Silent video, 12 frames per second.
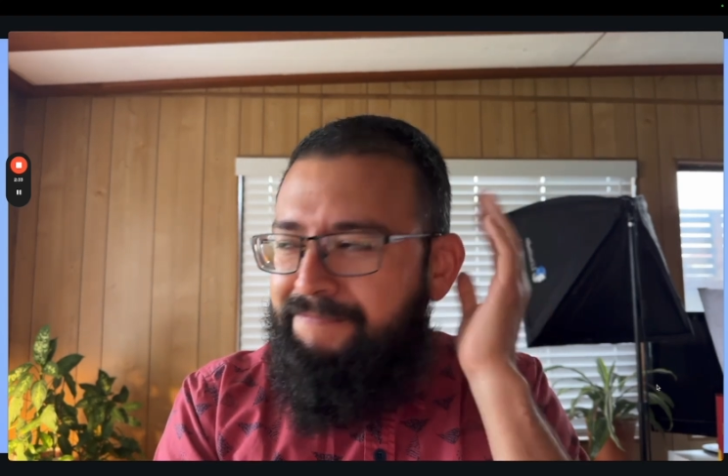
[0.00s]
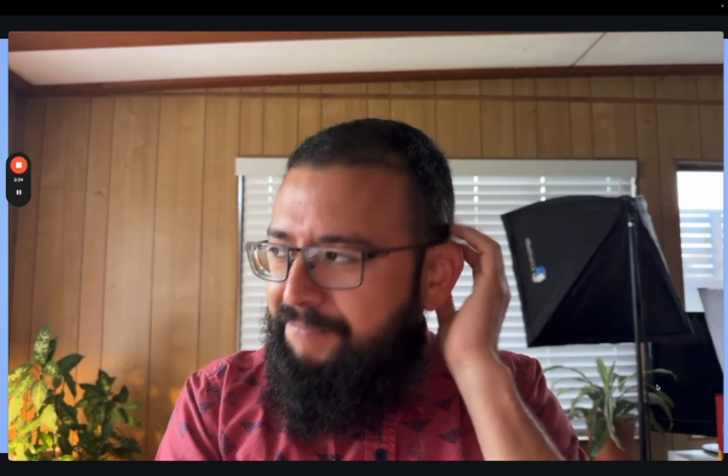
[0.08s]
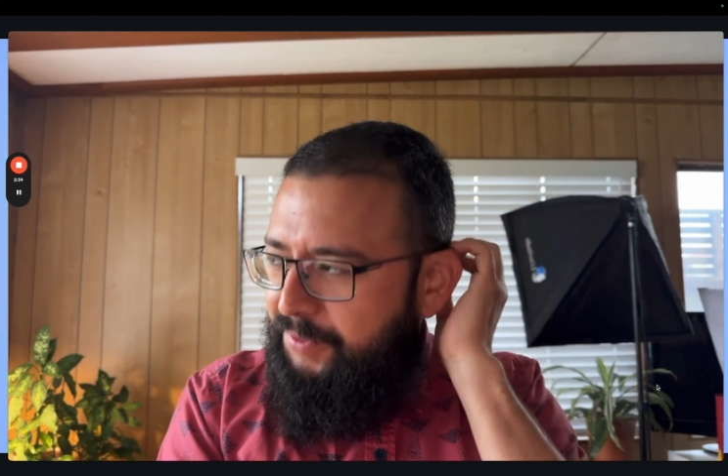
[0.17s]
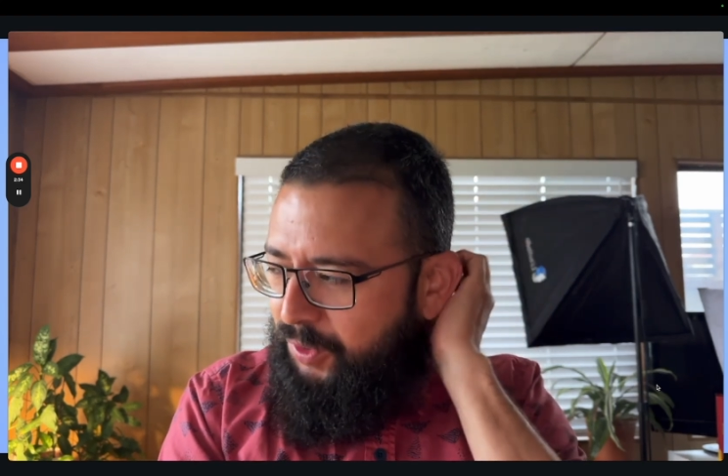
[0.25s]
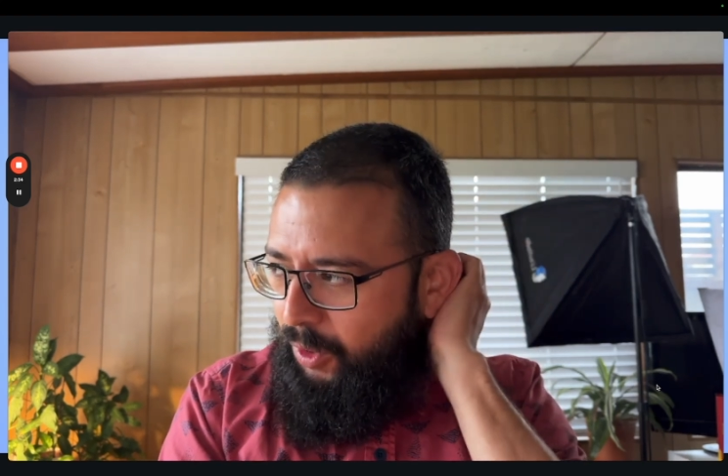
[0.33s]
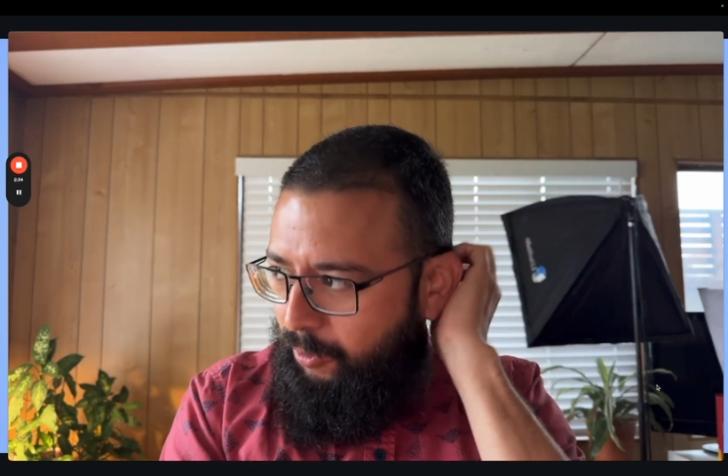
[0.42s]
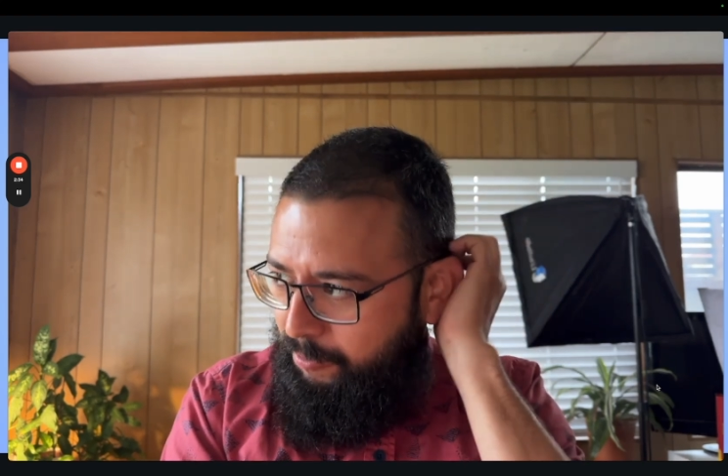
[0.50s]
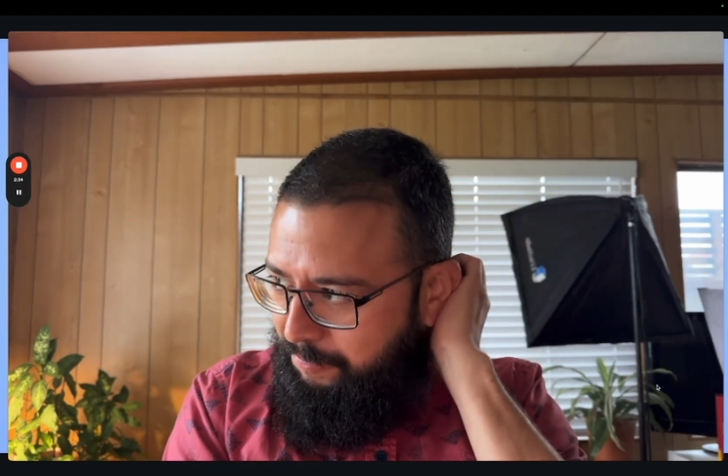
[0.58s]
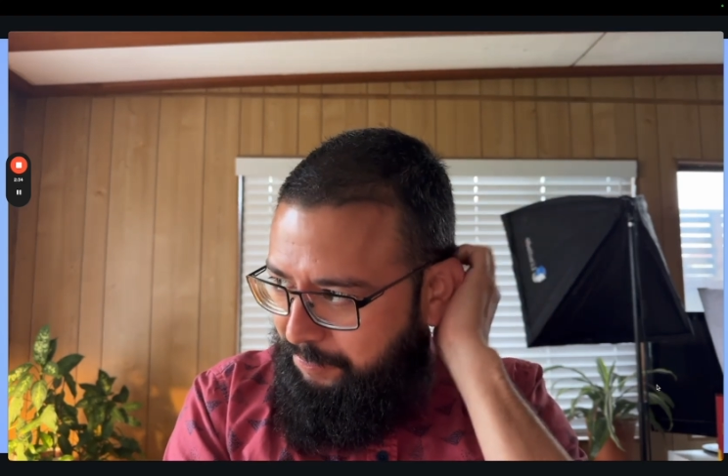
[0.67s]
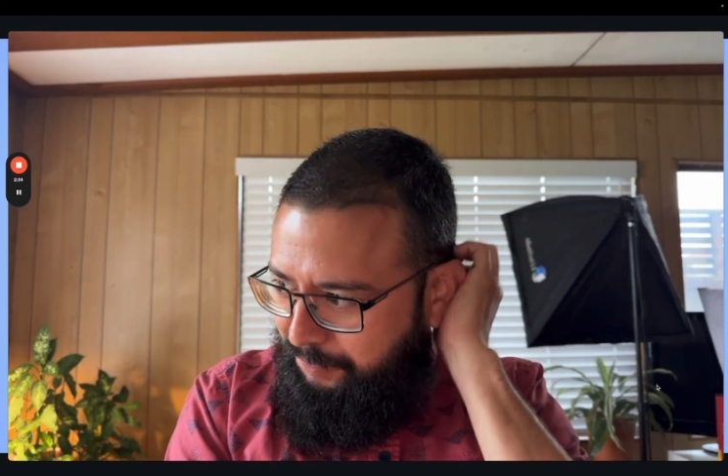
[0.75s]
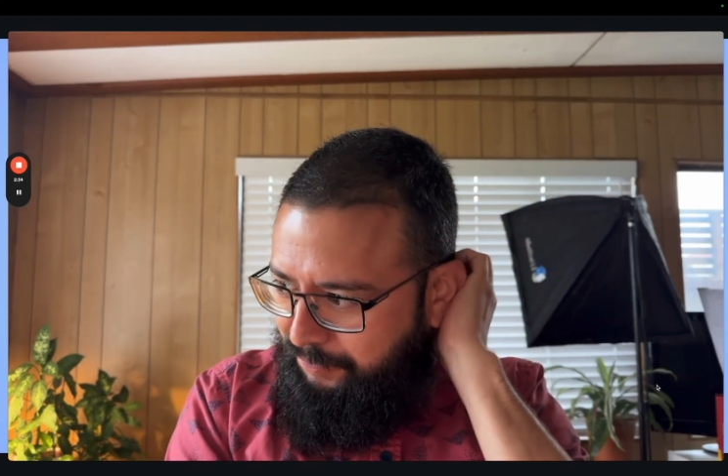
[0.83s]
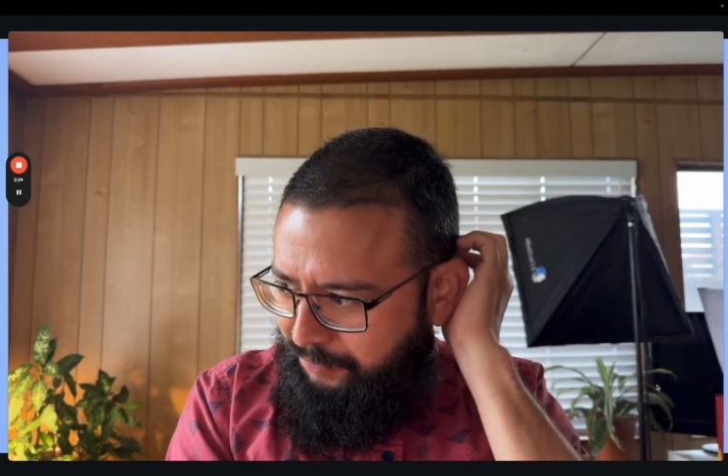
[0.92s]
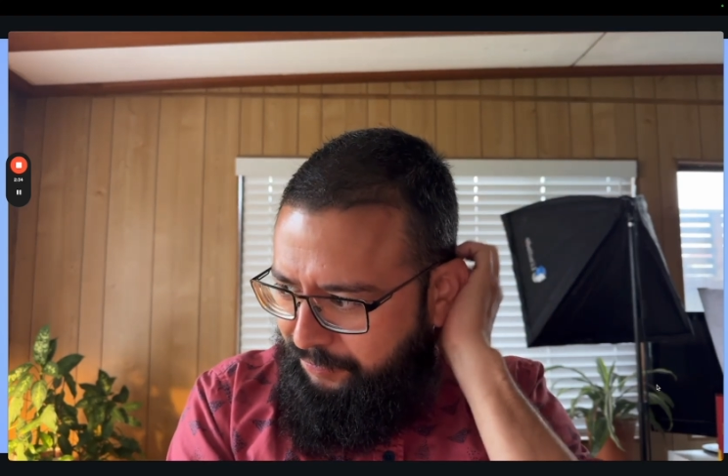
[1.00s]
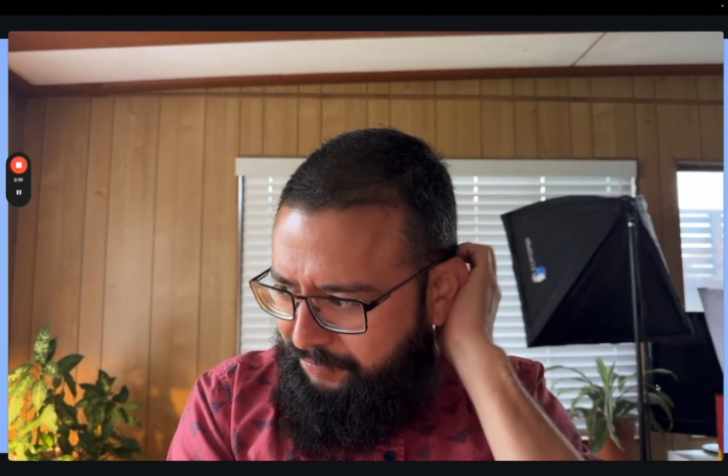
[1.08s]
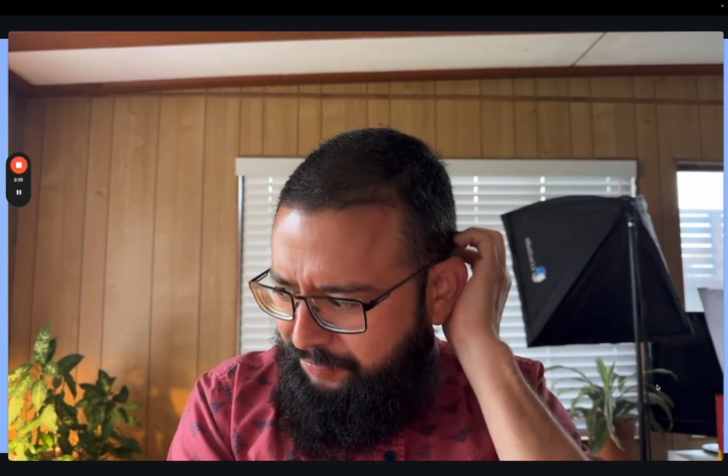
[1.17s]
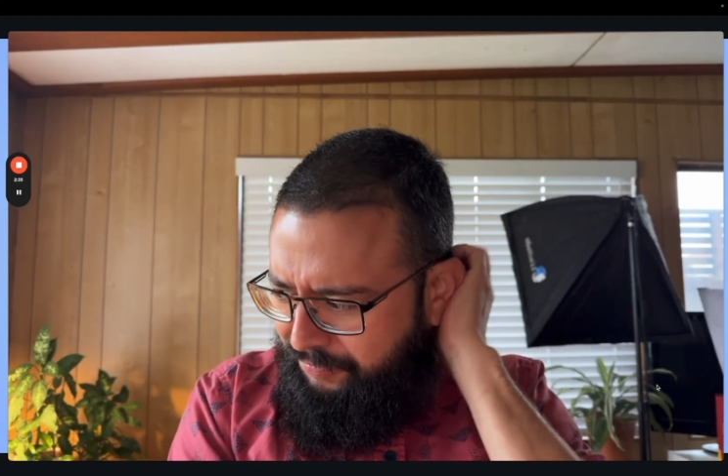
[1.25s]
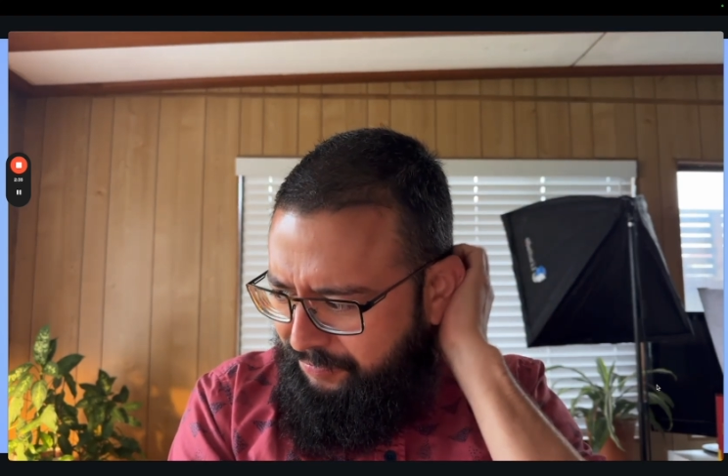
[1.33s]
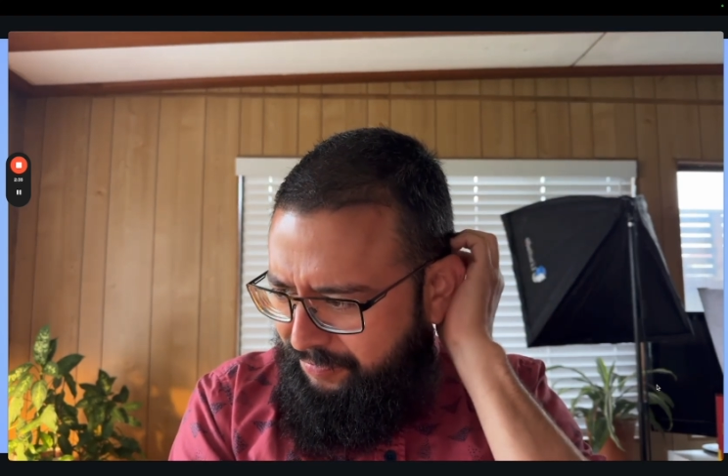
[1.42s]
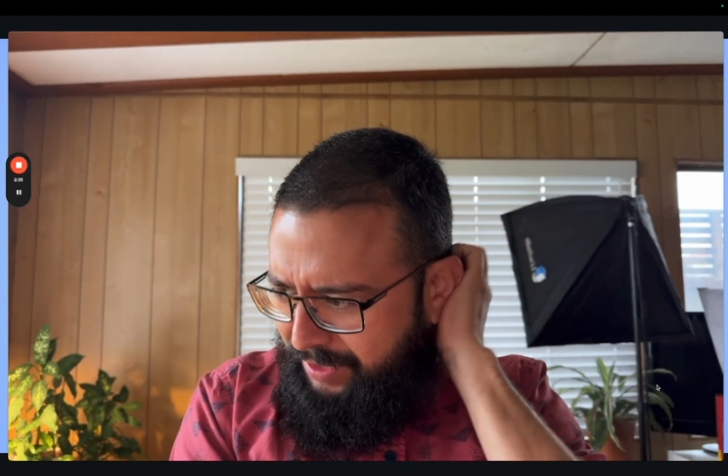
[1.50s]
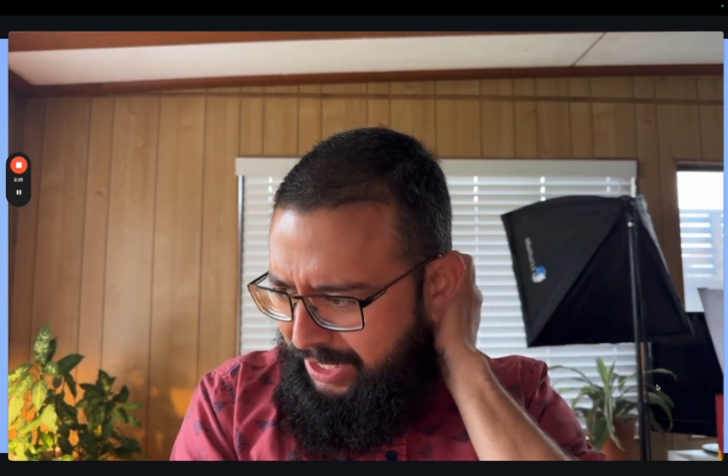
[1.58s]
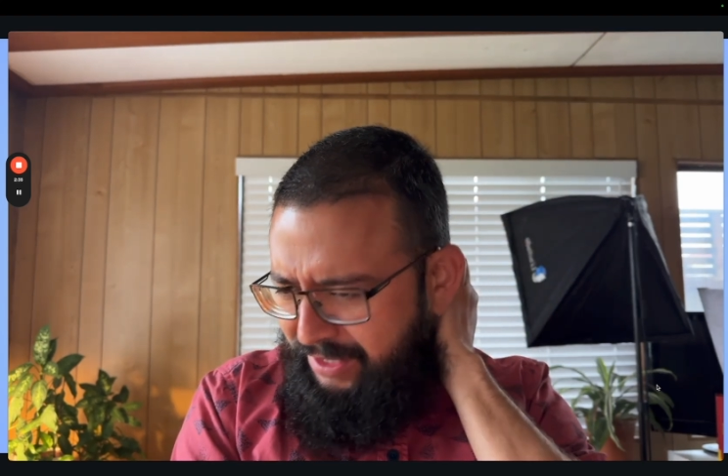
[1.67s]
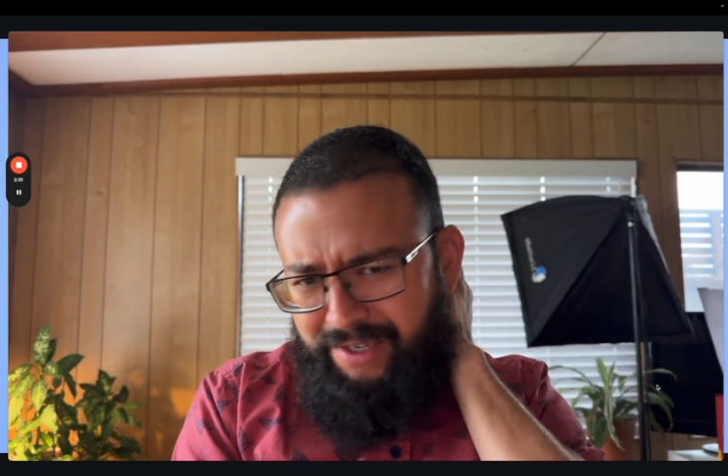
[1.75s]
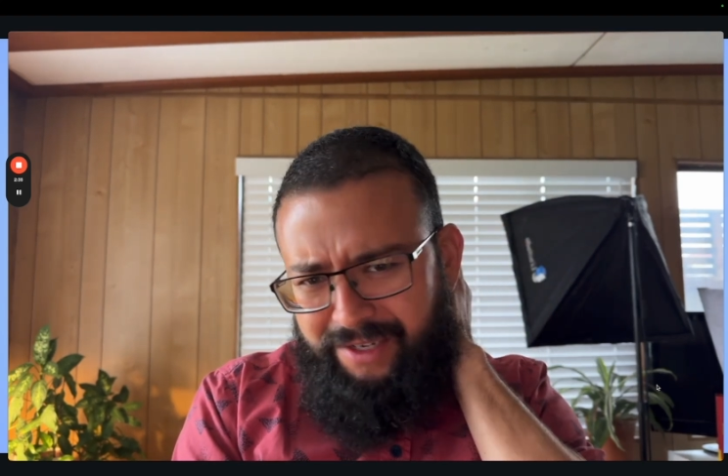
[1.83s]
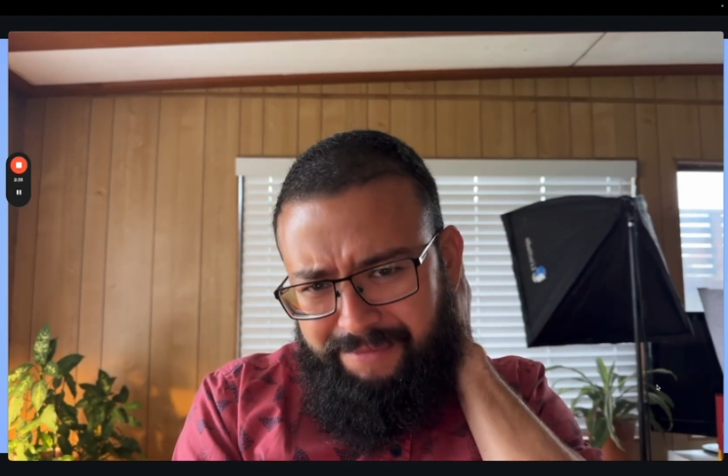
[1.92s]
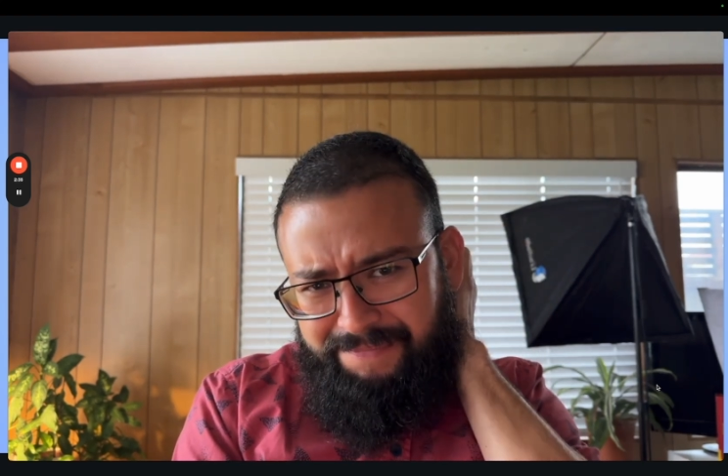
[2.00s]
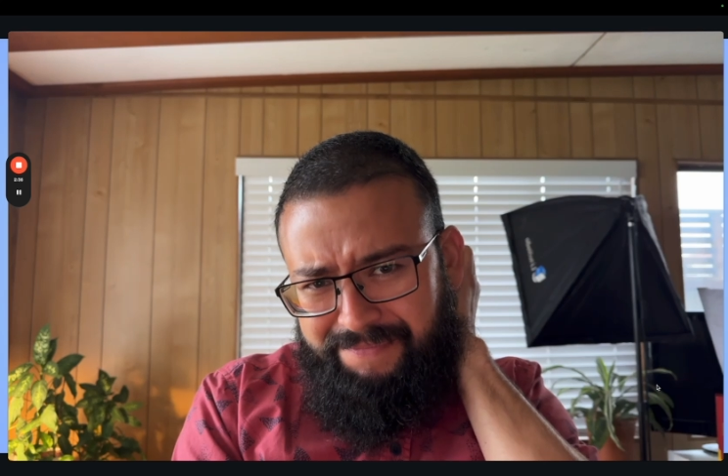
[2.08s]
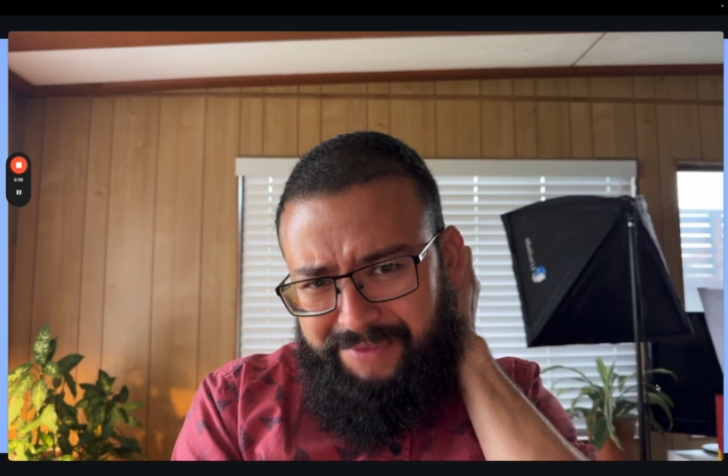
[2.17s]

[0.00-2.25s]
So it's good.